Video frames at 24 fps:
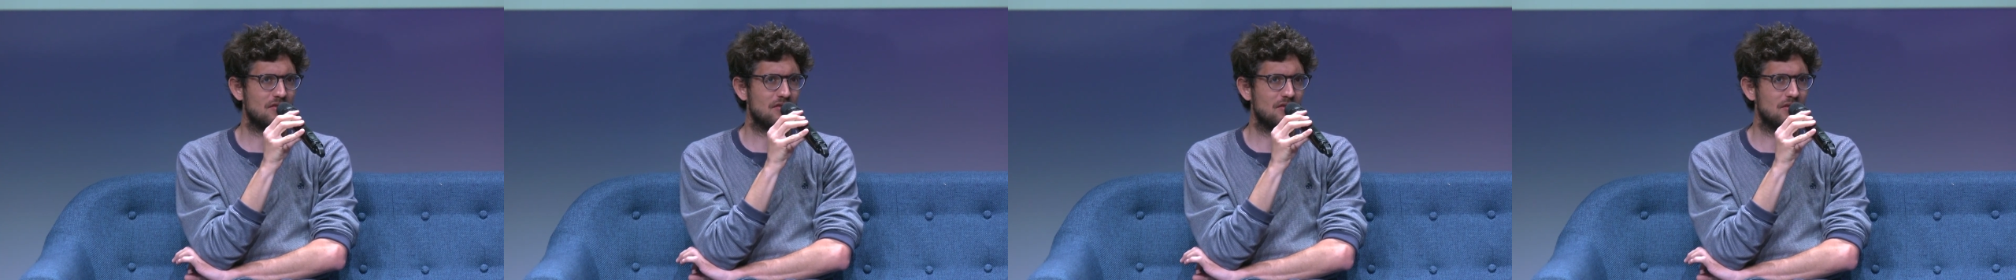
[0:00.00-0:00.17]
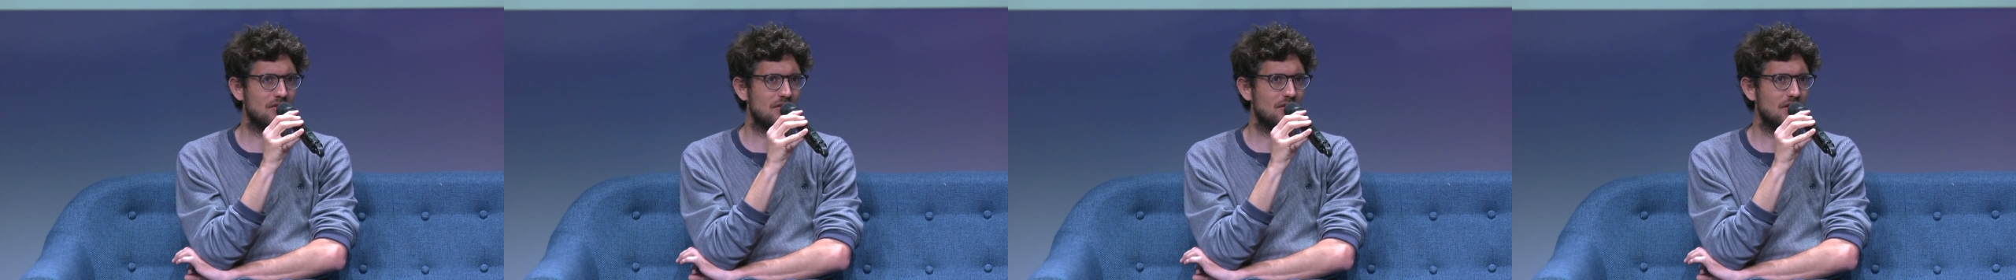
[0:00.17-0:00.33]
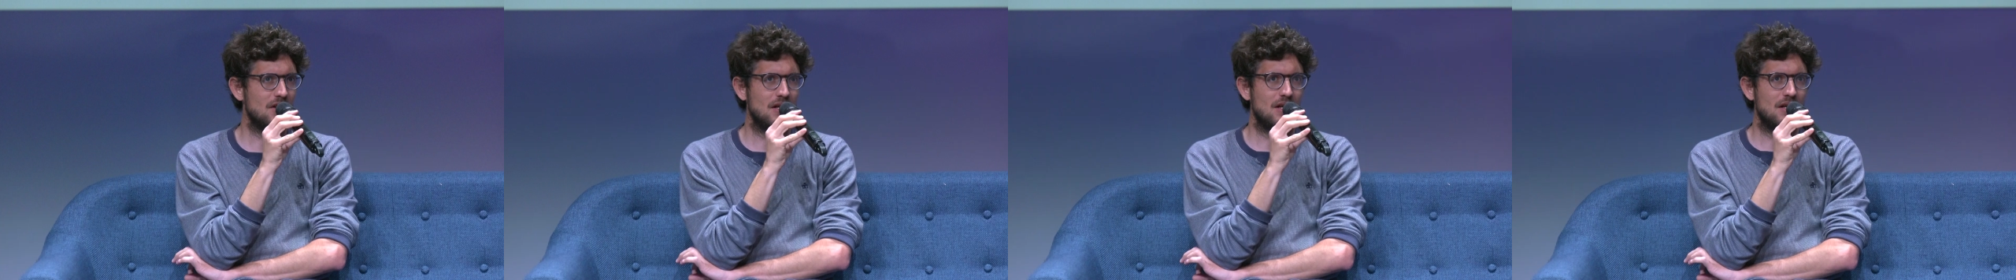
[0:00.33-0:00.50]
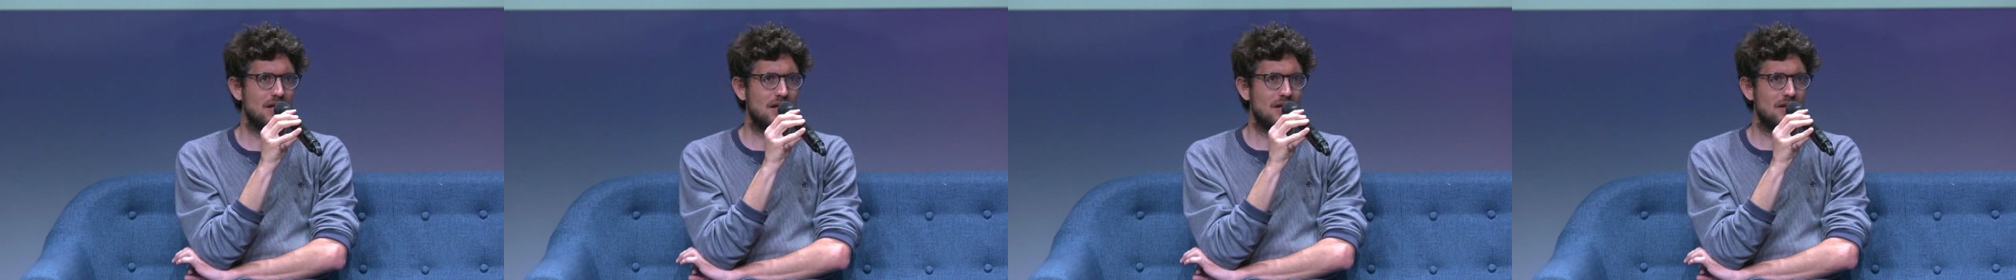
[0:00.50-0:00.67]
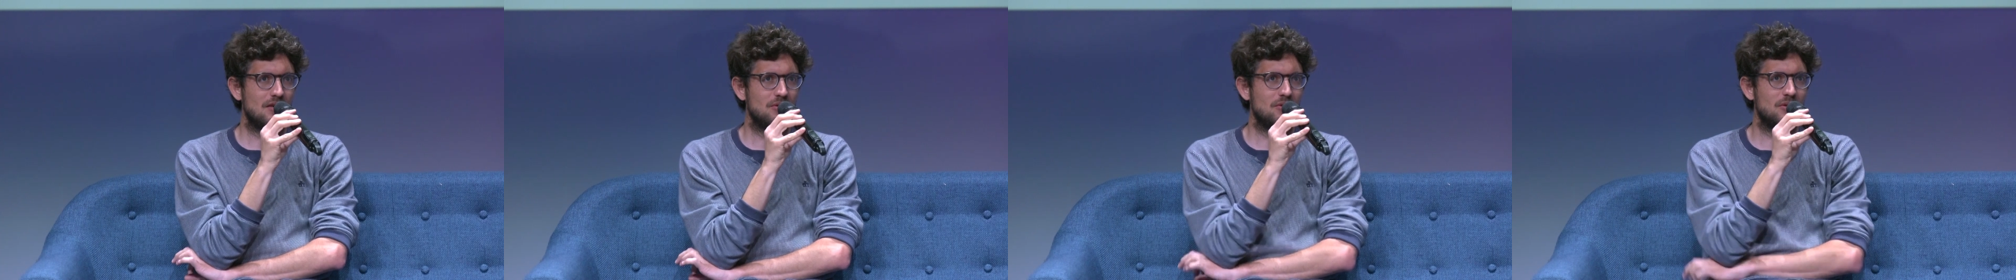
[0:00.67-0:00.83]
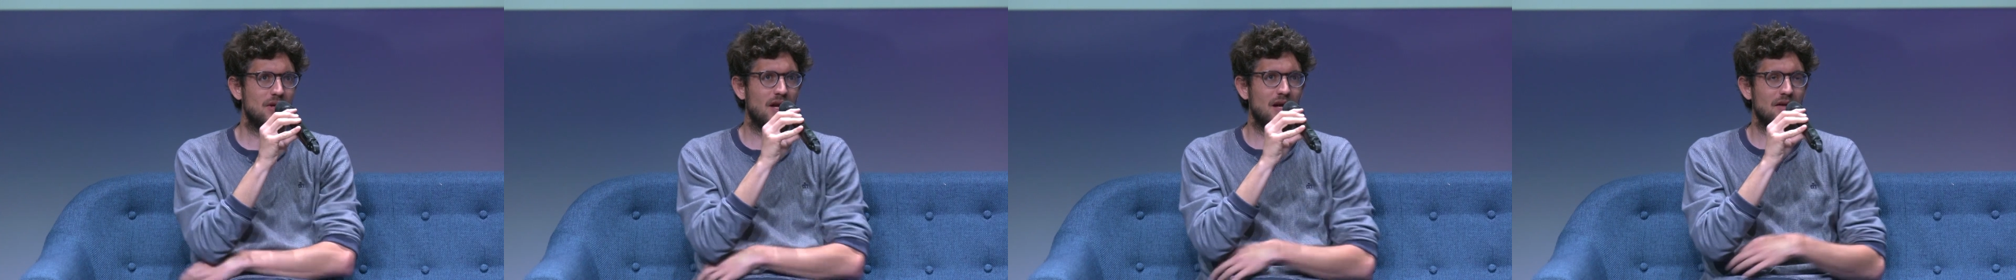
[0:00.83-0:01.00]
So
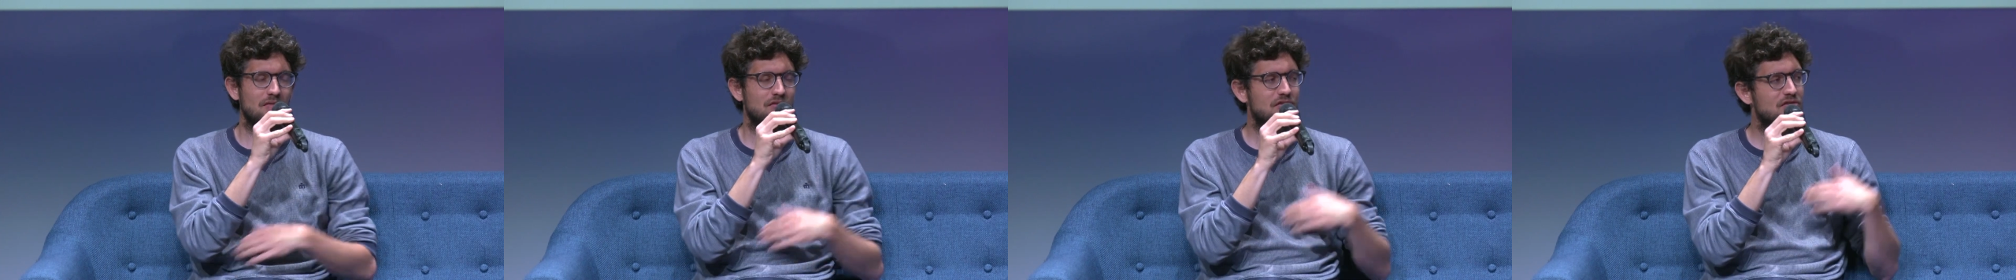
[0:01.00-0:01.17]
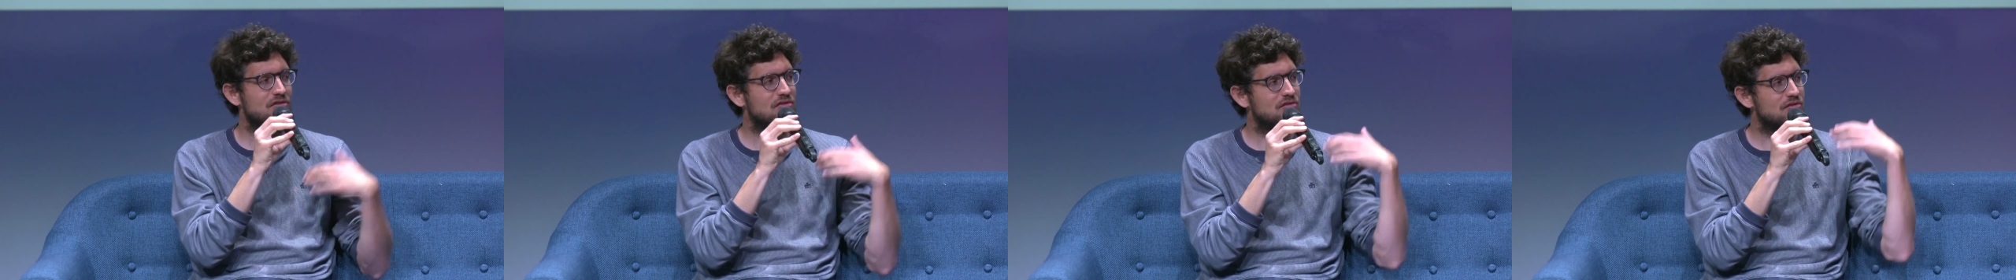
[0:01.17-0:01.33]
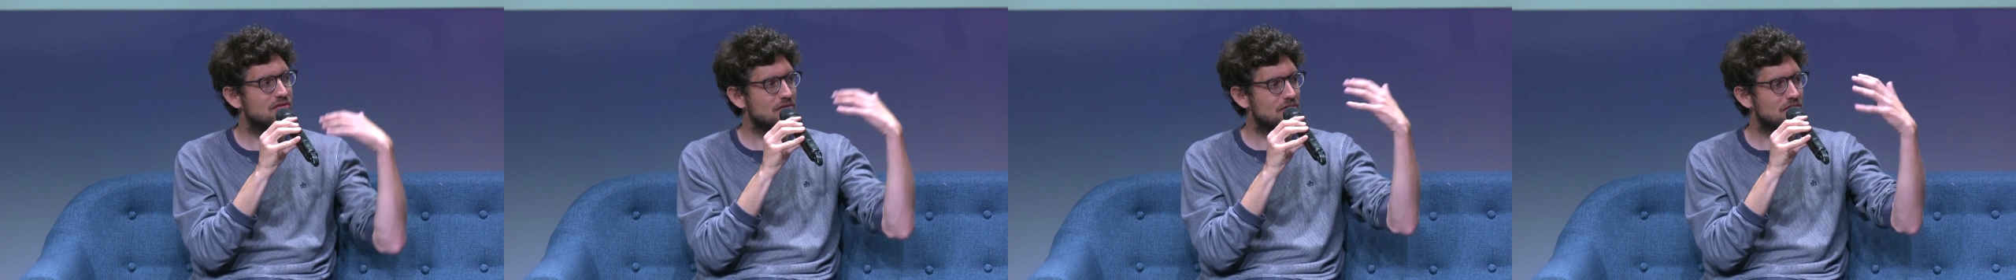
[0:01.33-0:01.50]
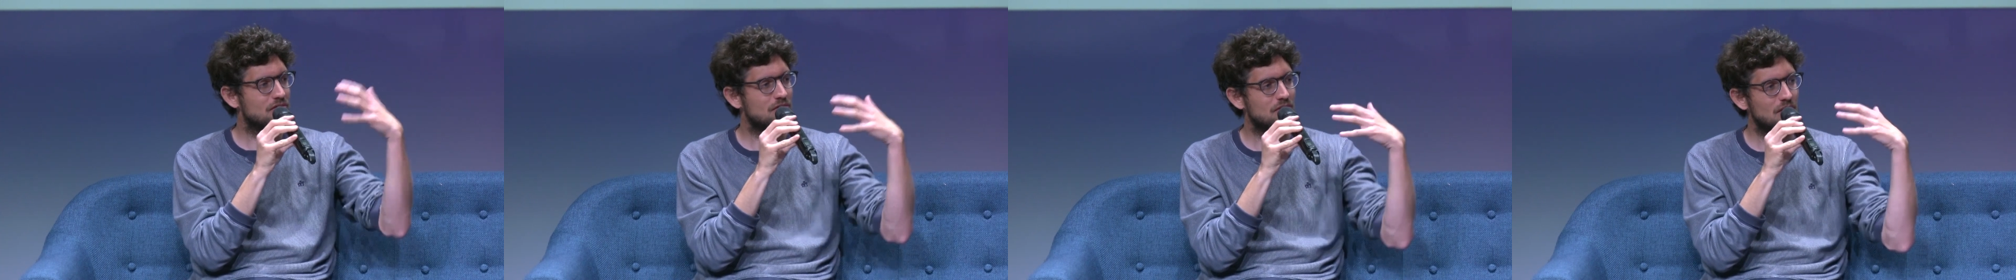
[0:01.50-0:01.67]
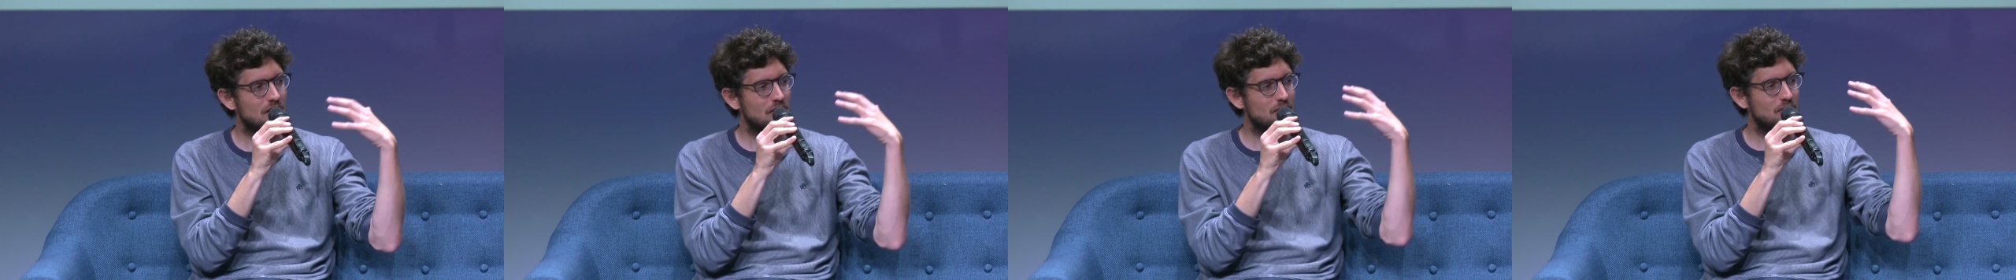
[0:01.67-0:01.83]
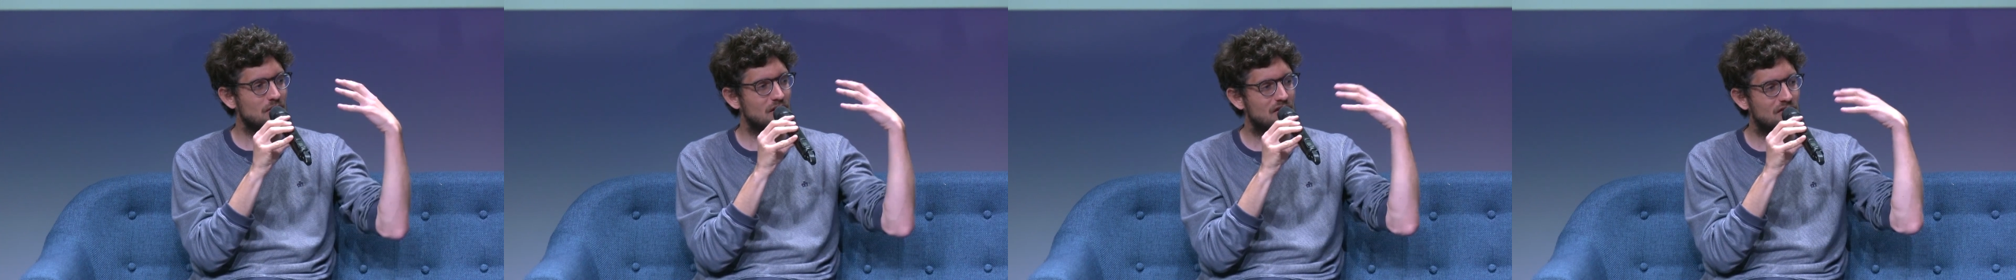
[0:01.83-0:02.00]

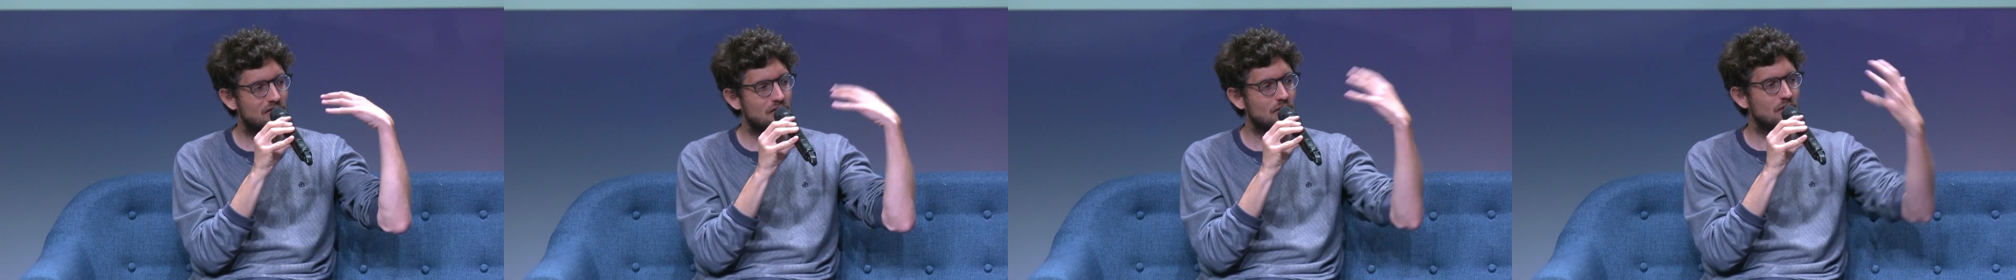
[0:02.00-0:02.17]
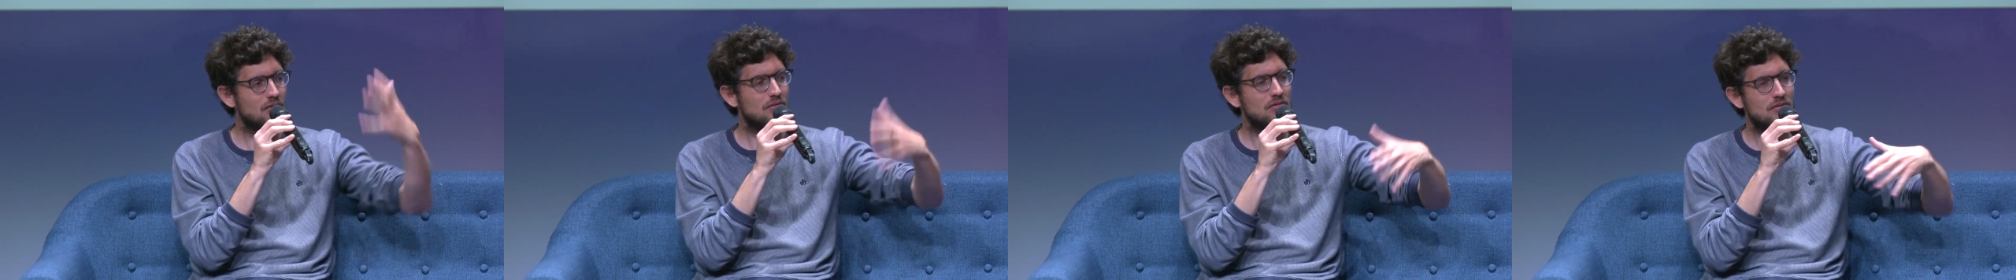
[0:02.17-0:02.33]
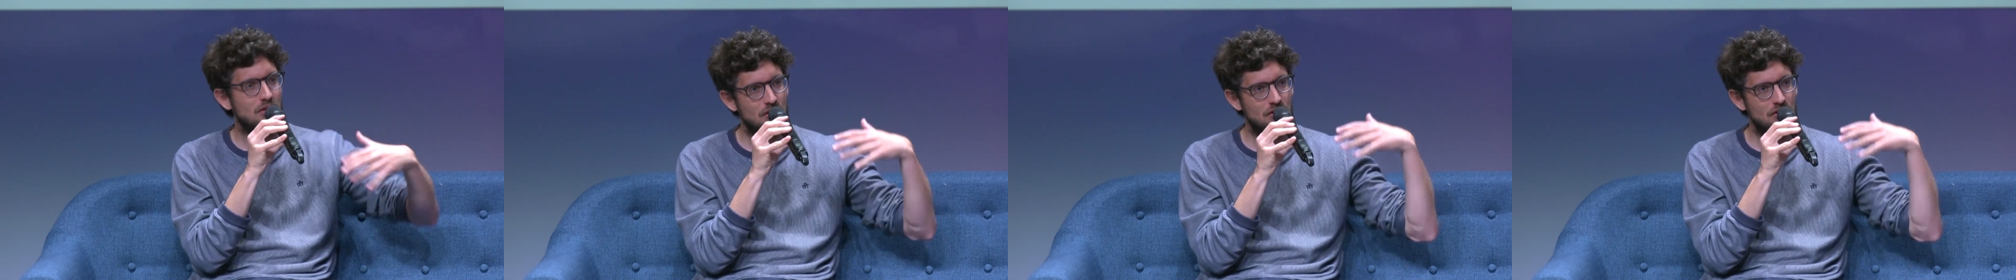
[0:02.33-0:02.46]
we saw